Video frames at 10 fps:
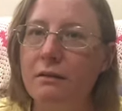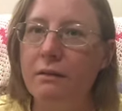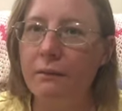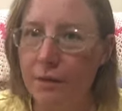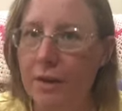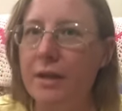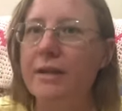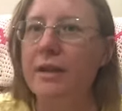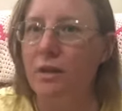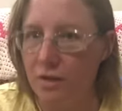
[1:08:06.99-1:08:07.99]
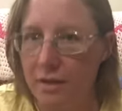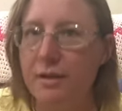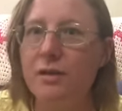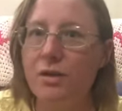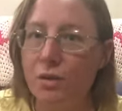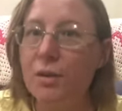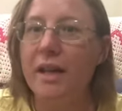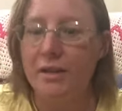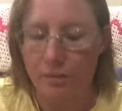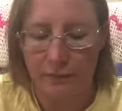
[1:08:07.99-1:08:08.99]
focusing on it to
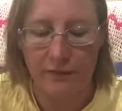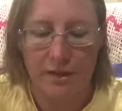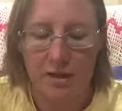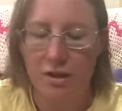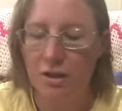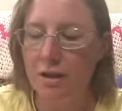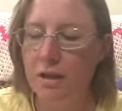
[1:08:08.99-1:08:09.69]
get to a finish